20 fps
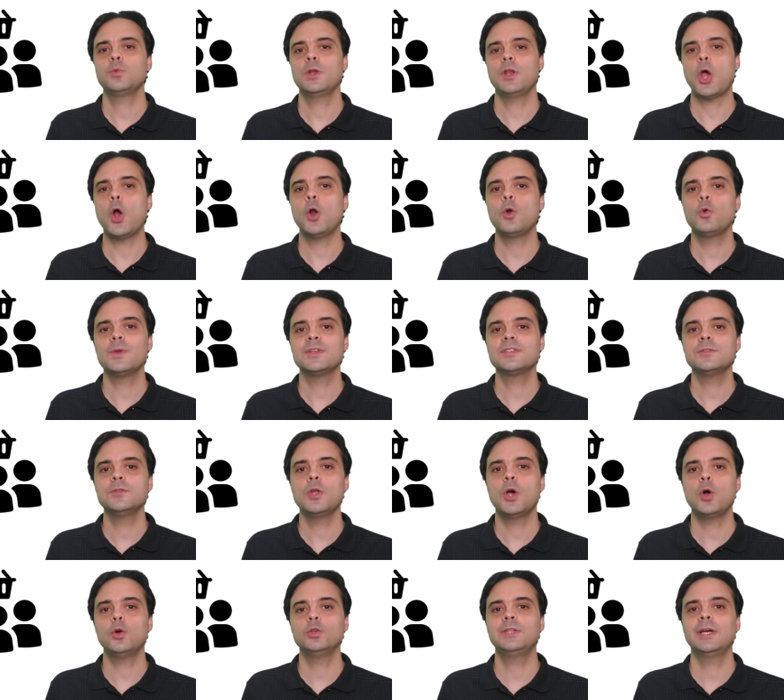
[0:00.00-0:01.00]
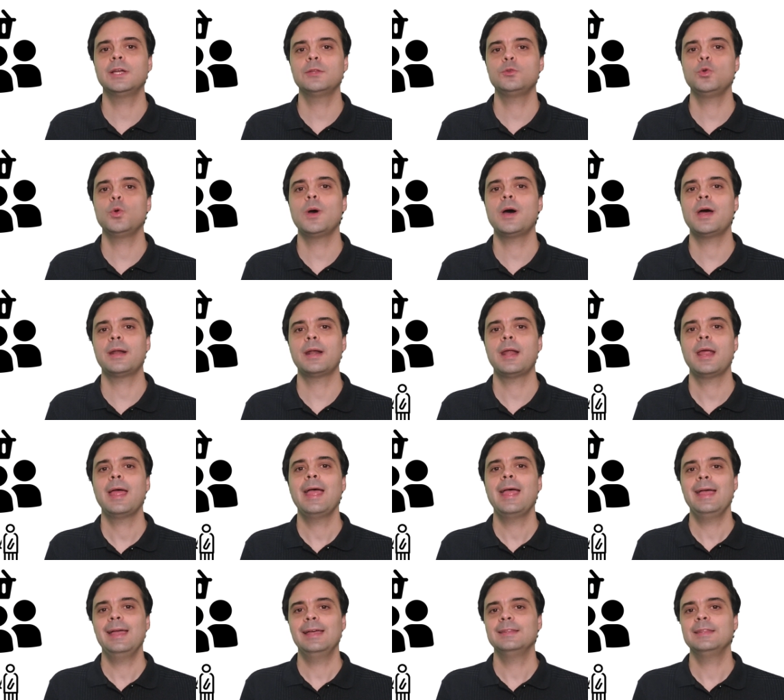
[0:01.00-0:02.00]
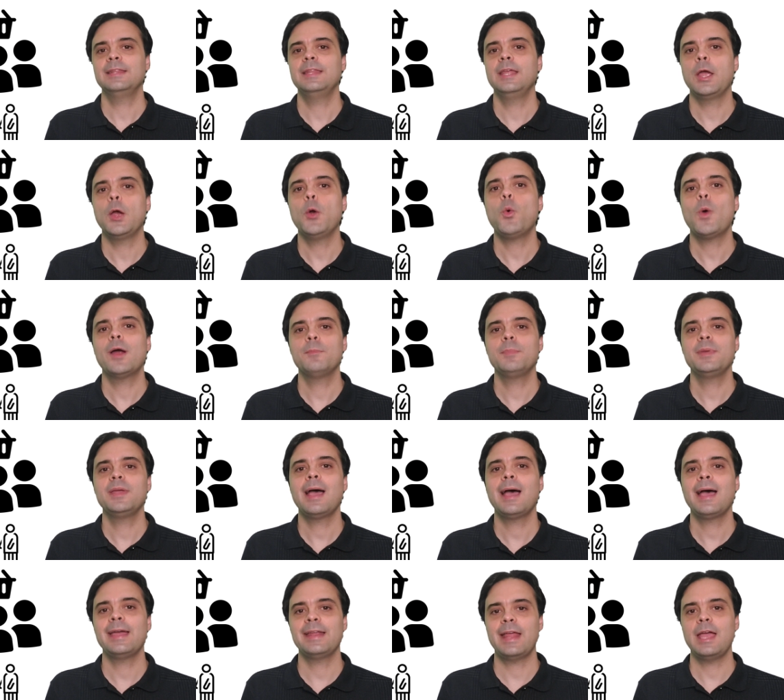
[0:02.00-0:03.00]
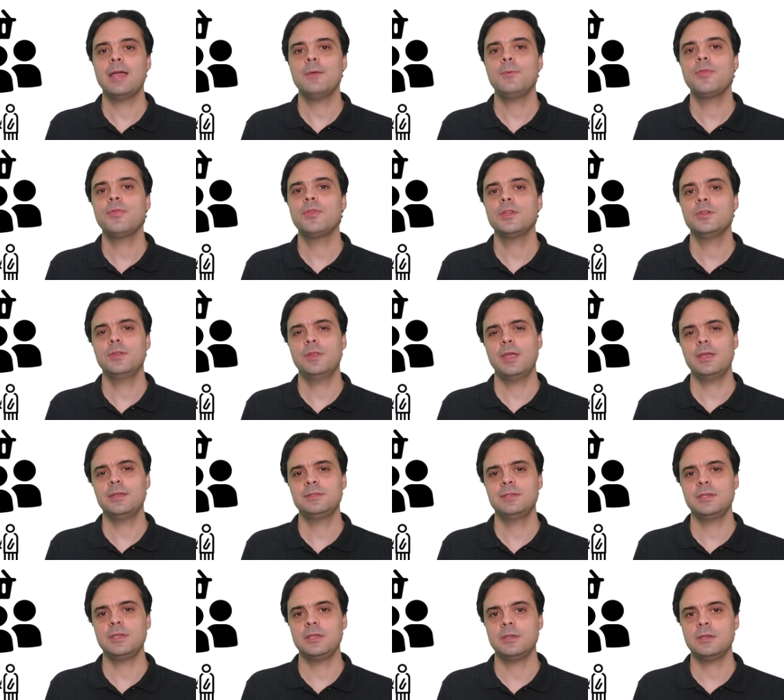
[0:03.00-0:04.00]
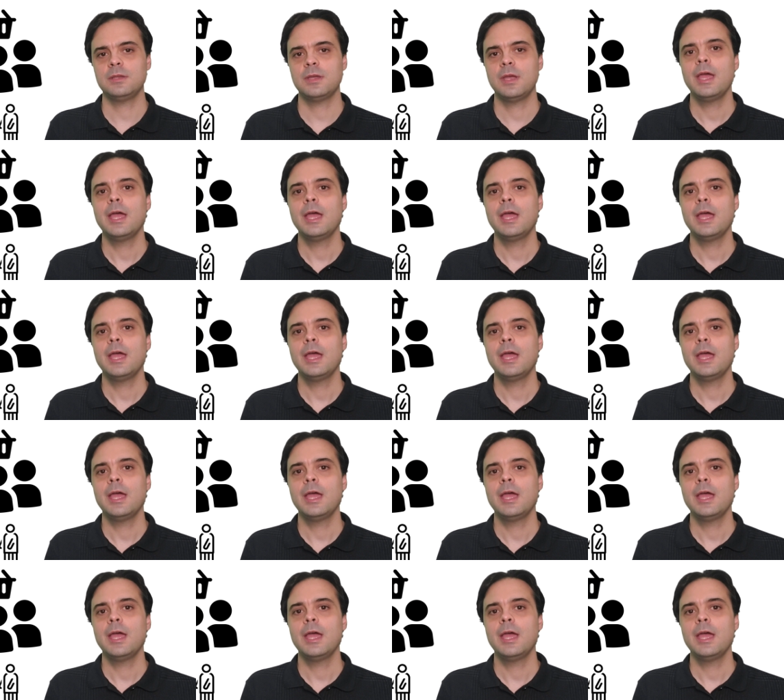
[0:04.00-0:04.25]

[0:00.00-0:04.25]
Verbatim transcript: will always know that you are the one behind everything they see,